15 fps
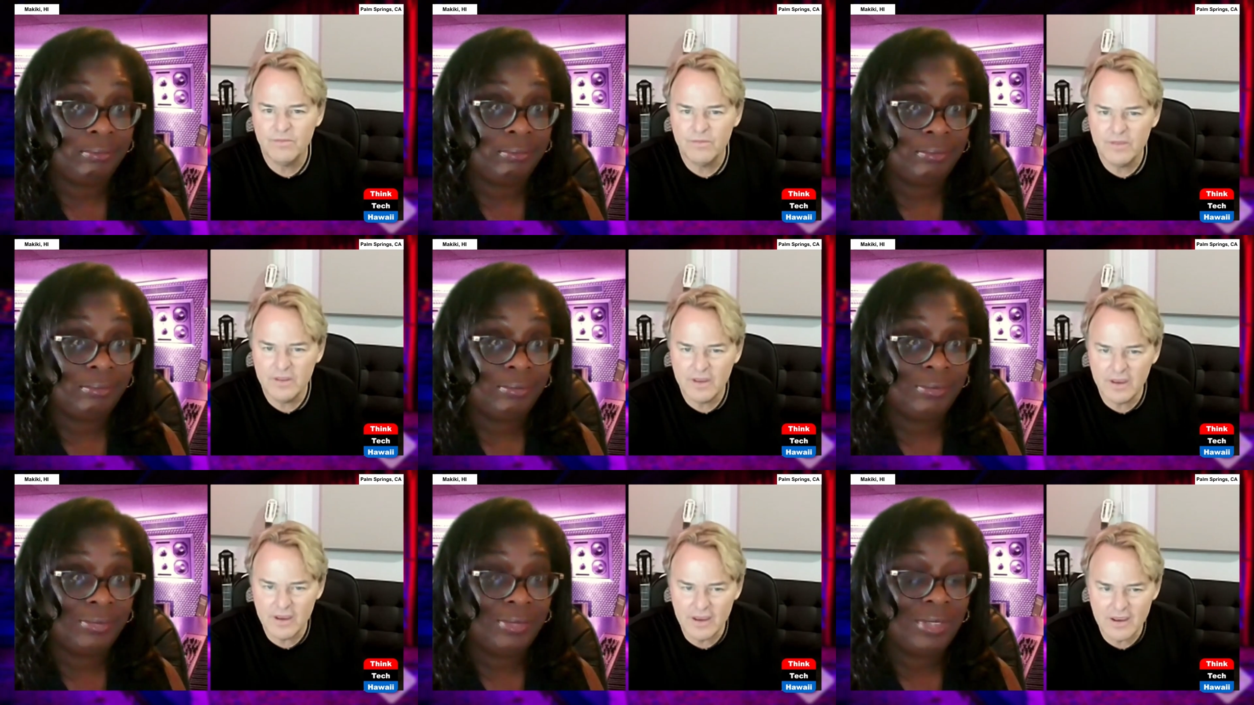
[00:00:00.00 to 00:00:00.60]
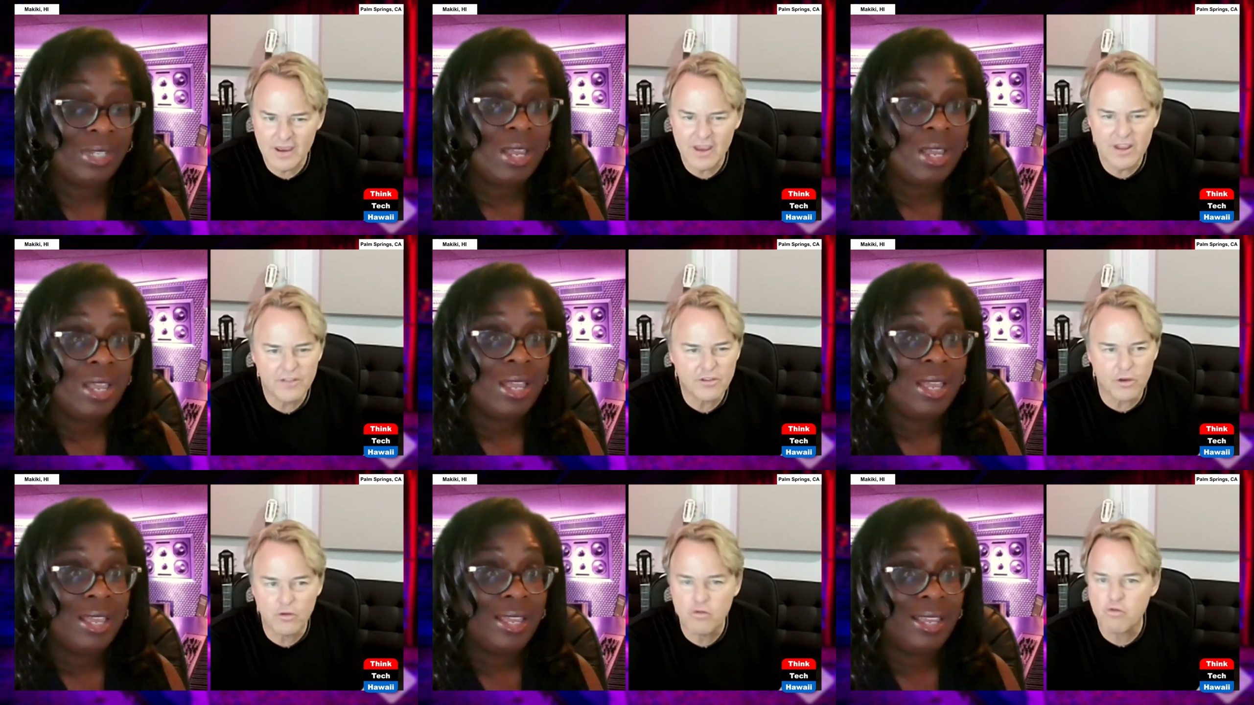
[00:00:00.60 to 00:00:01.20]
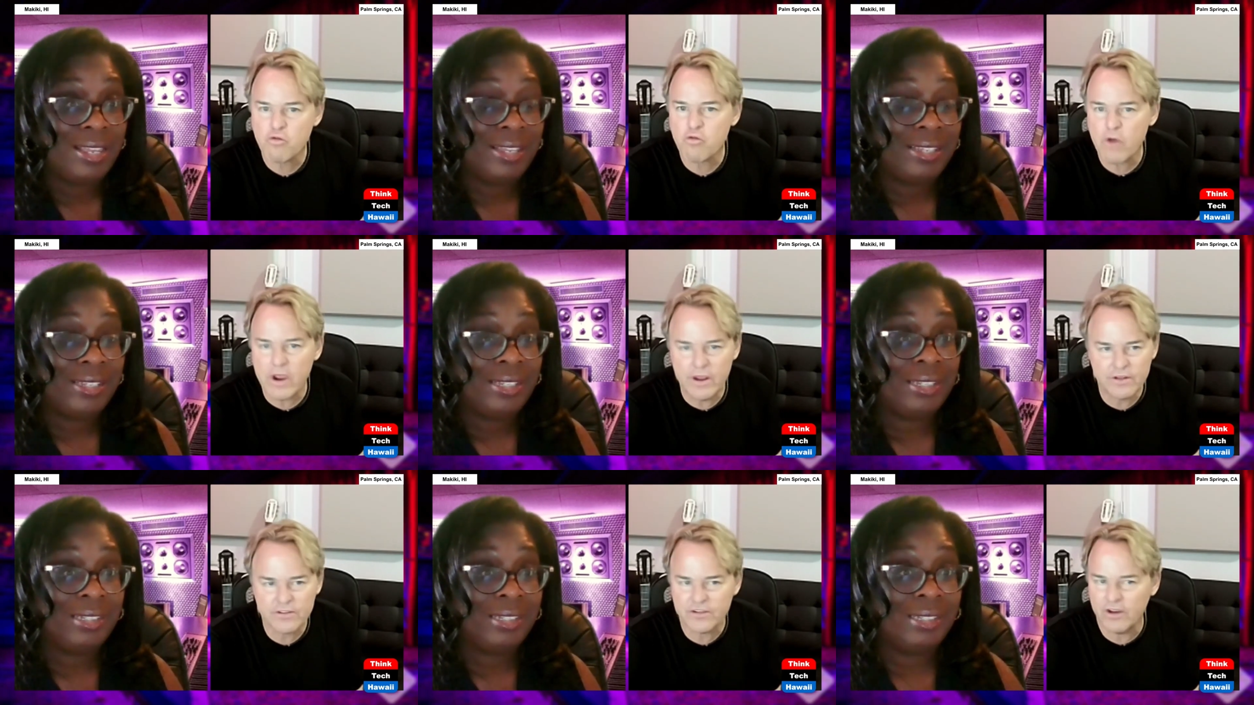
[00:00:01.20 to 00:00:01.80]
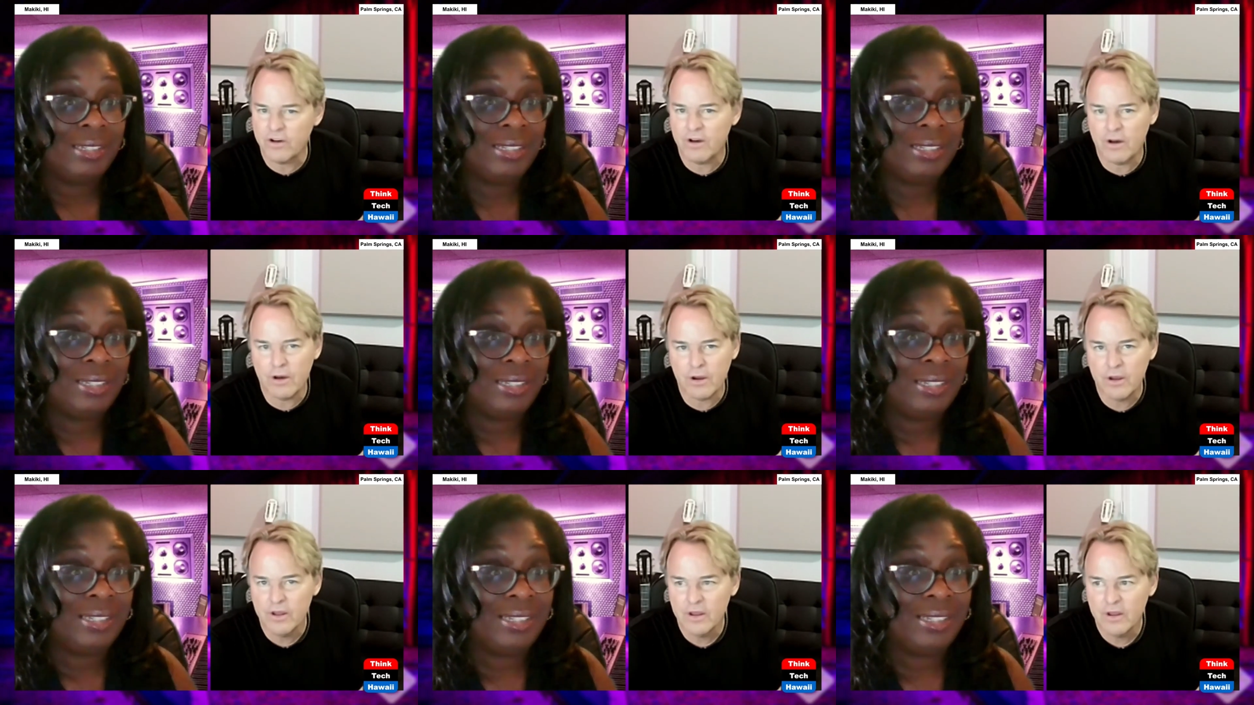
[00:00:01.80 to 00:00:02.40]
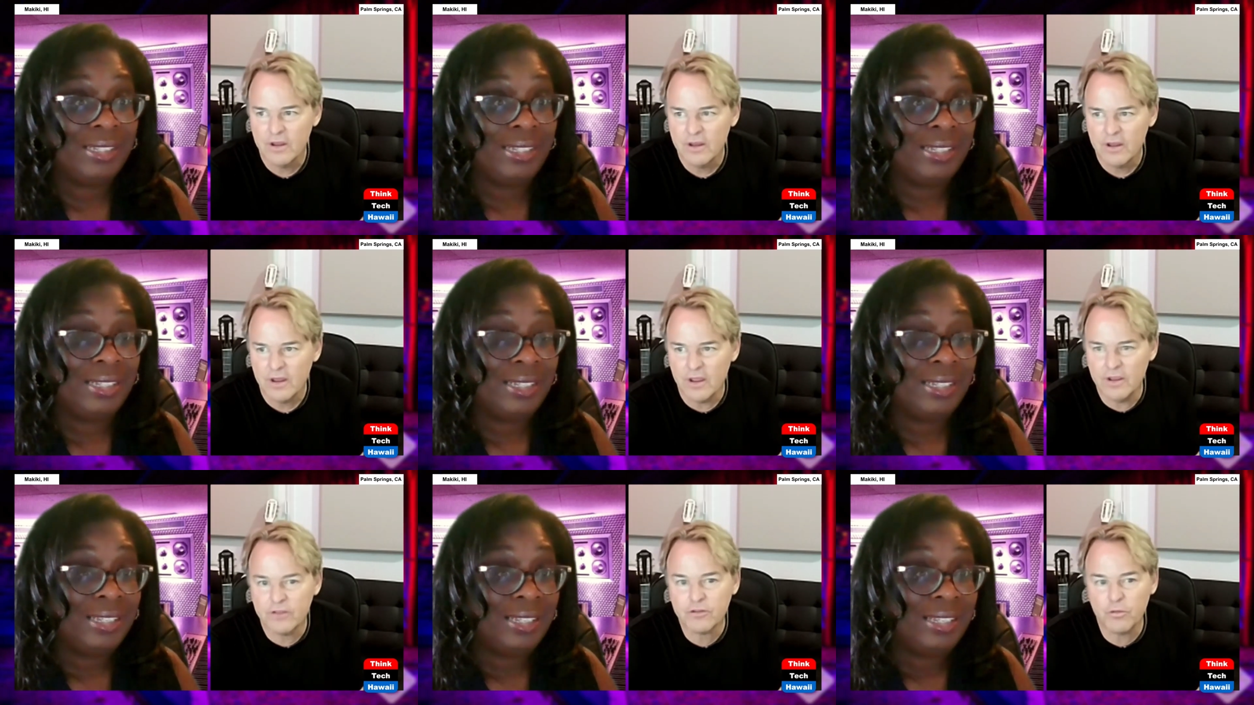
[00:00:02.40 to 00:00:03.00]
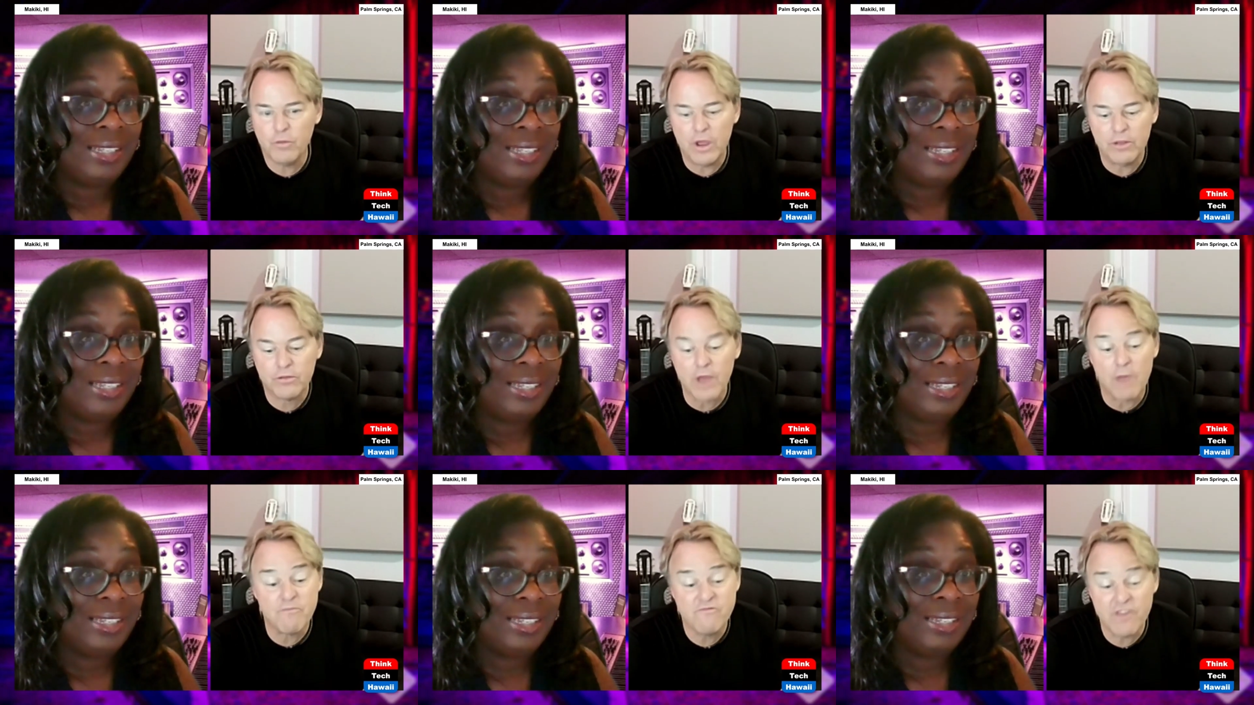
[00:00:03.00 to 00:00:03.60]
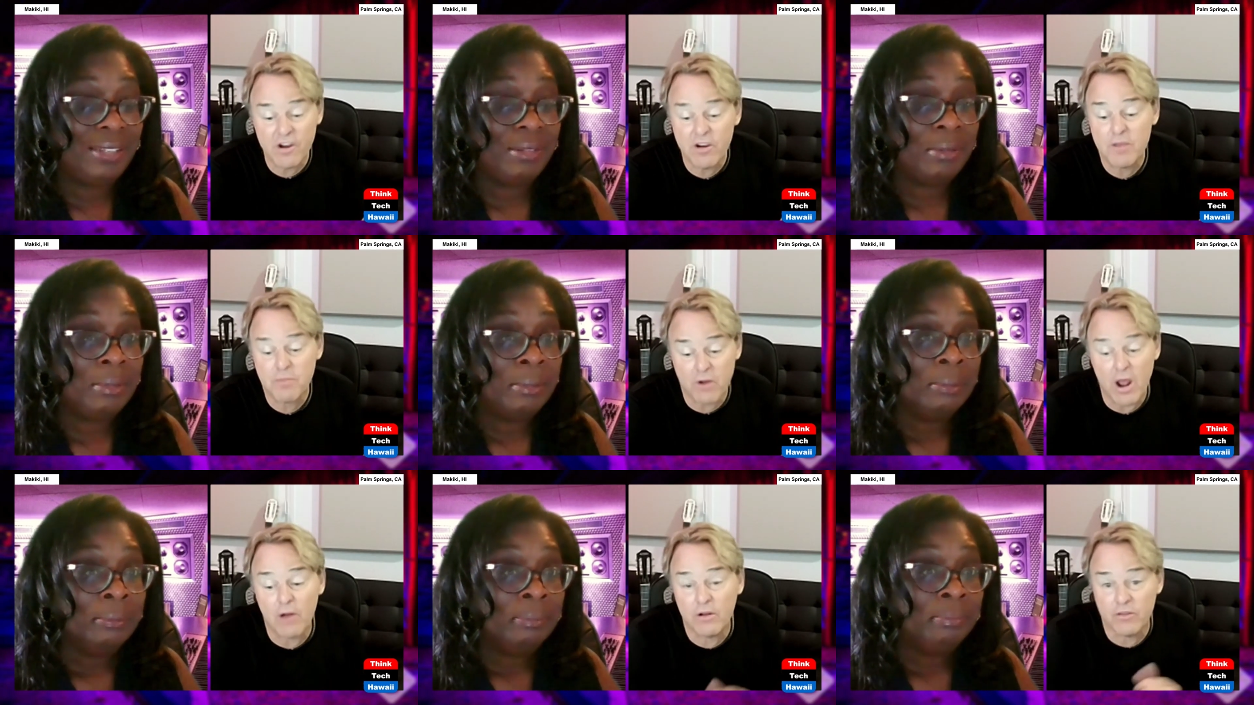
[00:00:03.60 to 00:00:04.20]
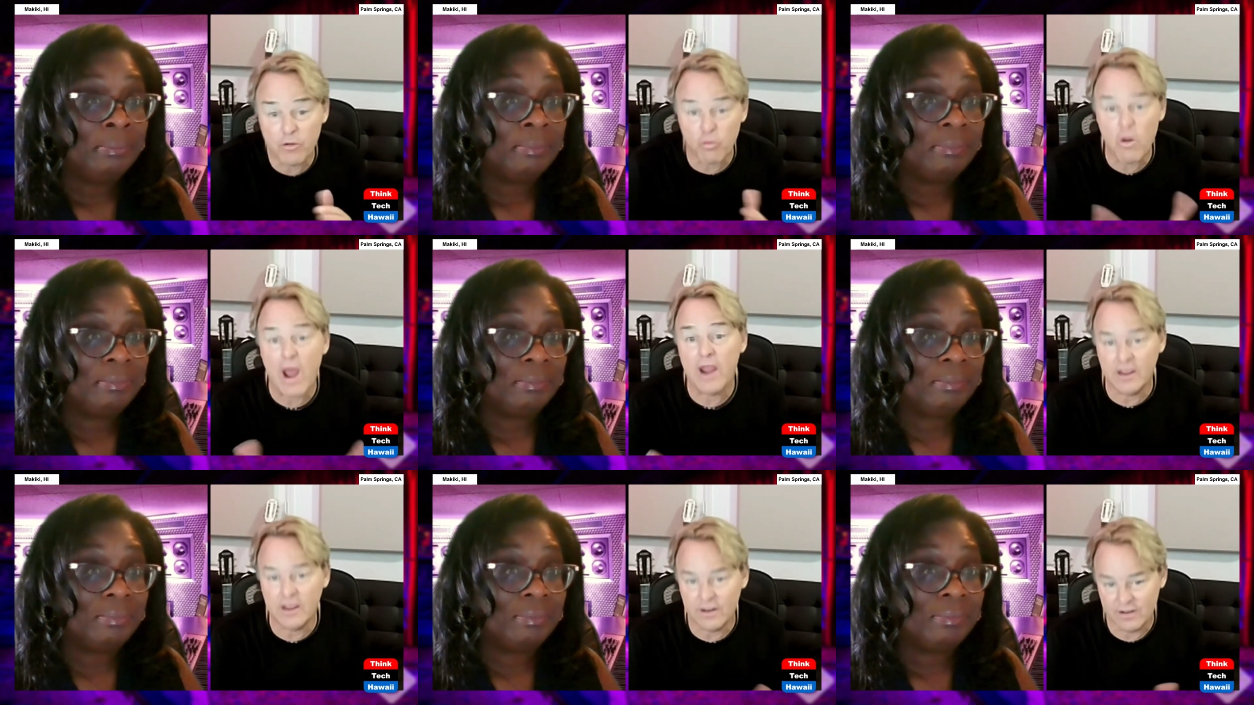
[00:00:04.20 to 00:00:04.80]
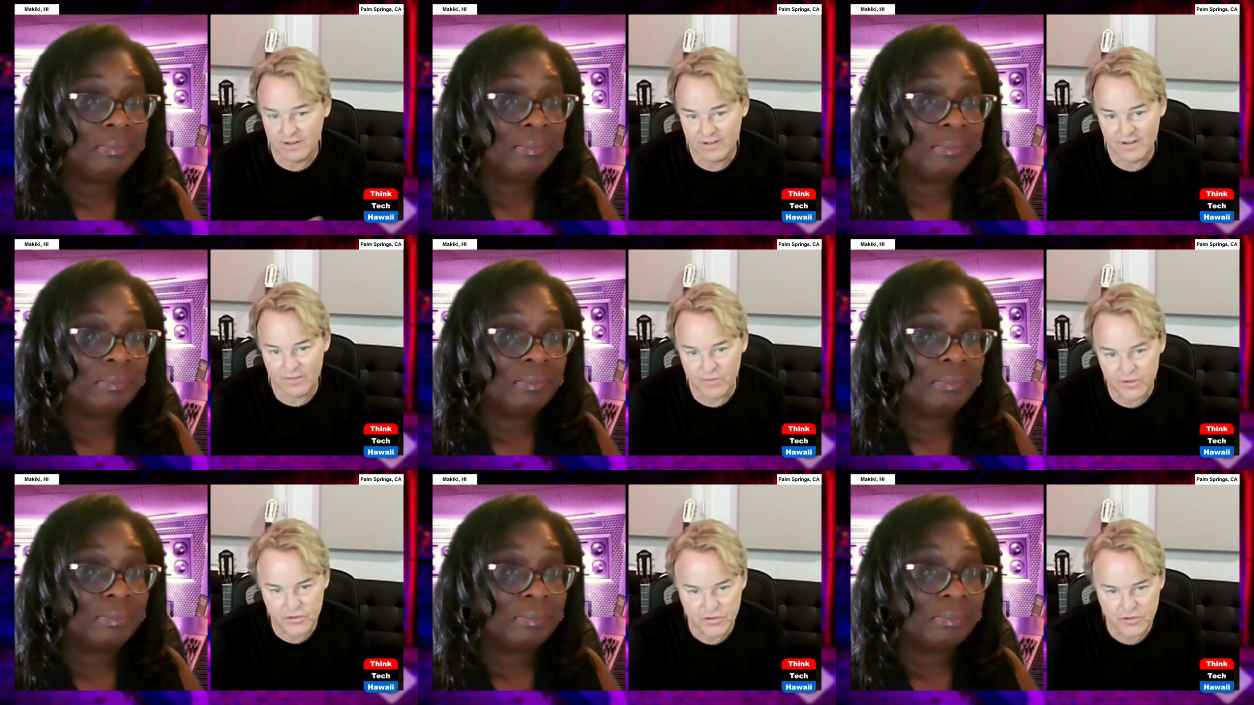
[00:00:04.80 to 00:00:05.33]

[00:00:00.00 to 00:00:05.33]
Speaker 1: Yeah, it's a great song. It's it's. I'm very proud of the writing of this